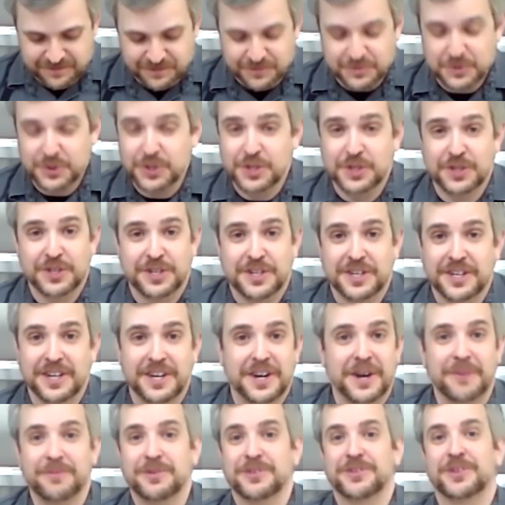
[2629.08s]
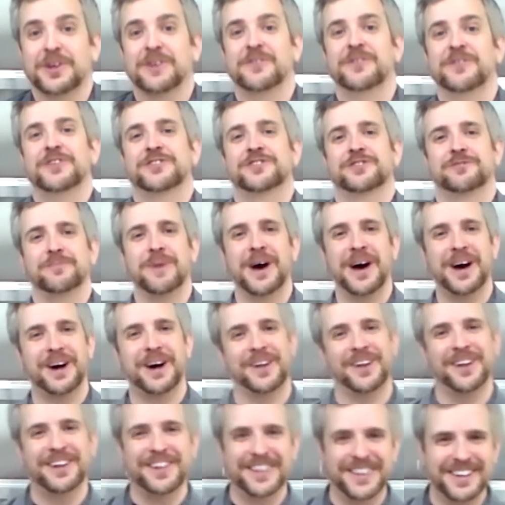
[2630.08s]
real good. I'm just loving the
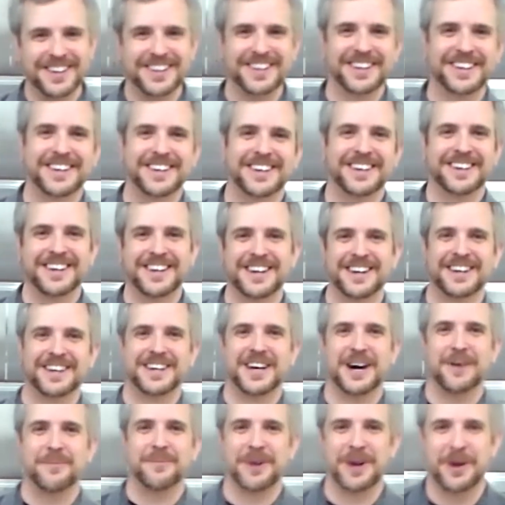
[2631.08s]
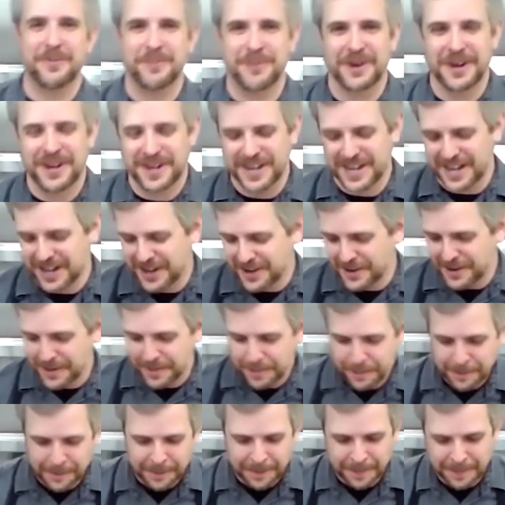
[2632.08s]
smell coming up right now.
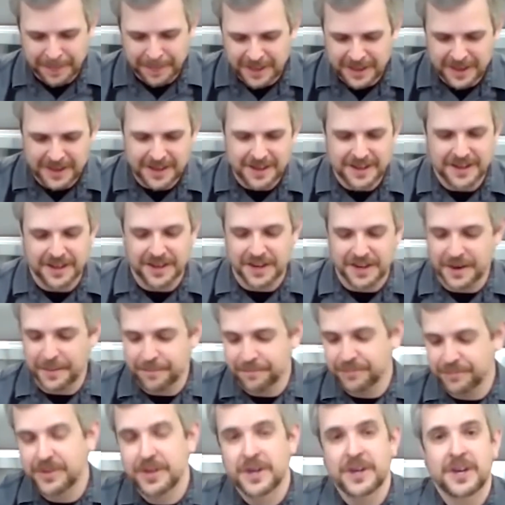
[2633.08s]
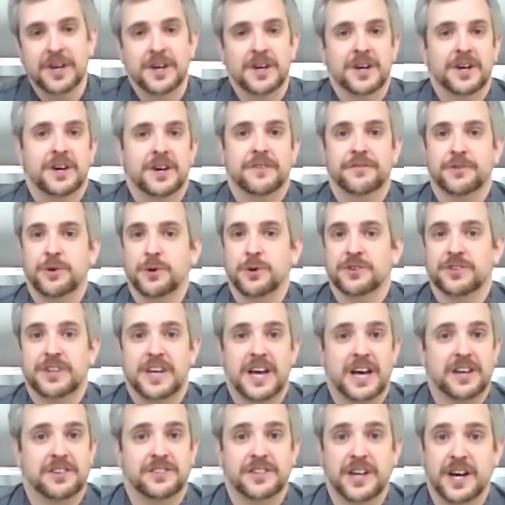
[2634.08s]
Of course,
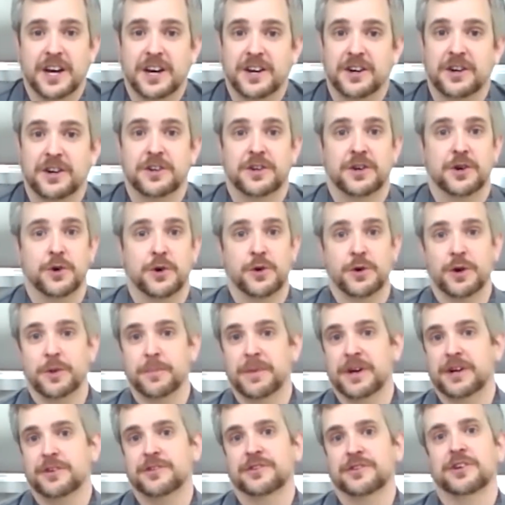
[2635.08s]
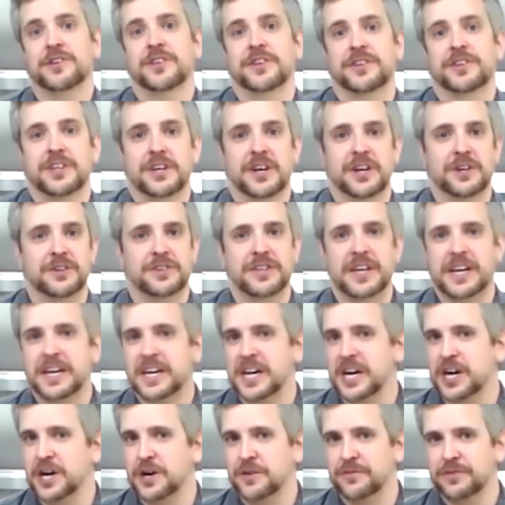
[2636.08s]
cast iron, you want to make sure that you take
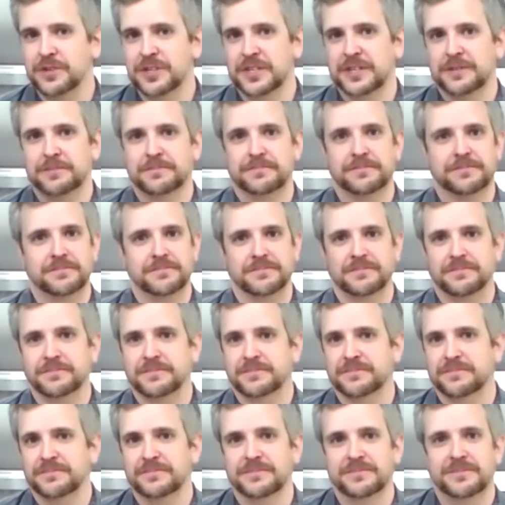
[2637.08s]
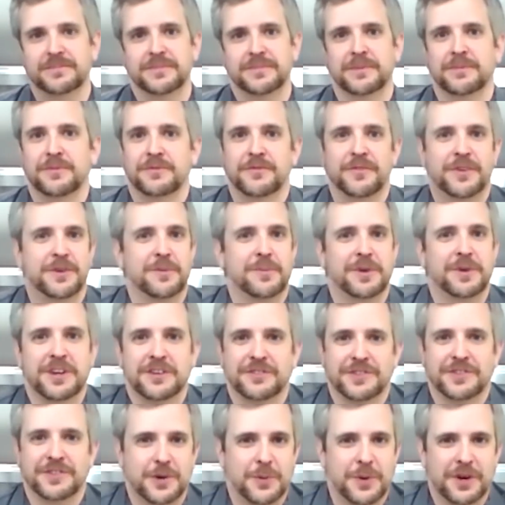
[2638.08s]
care of it. If anybody
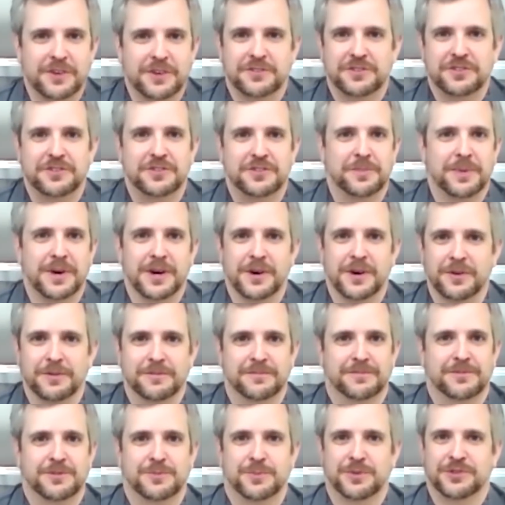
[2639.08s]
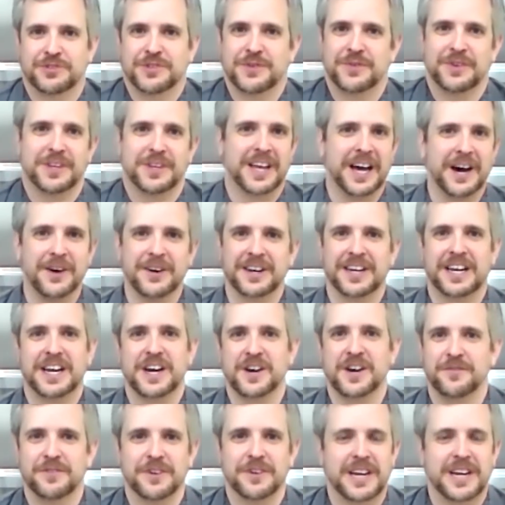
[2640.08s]
has any questions about specifically how to
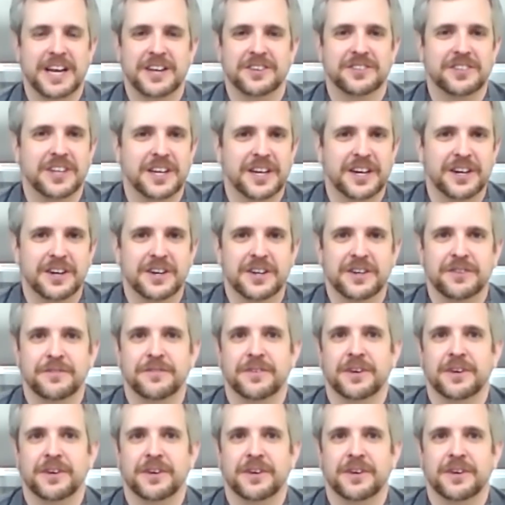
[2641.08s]
care for cast iron, if